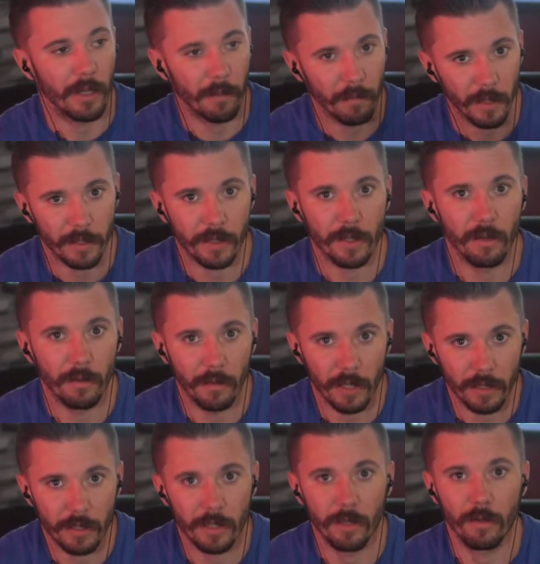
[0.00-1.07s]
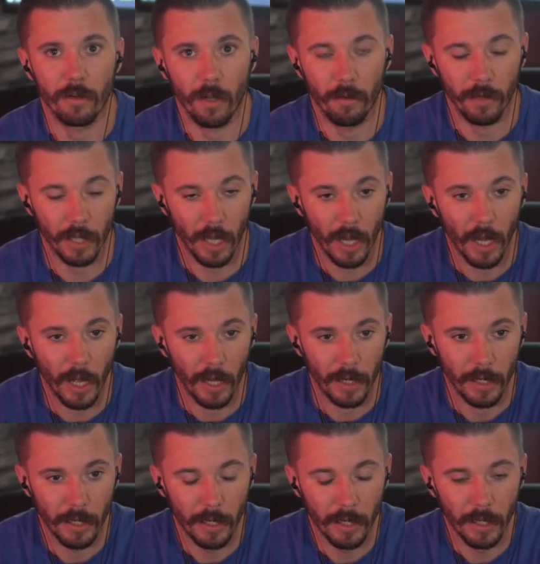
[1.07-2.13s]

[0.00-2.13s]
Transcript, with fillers: Yep, that's still going on.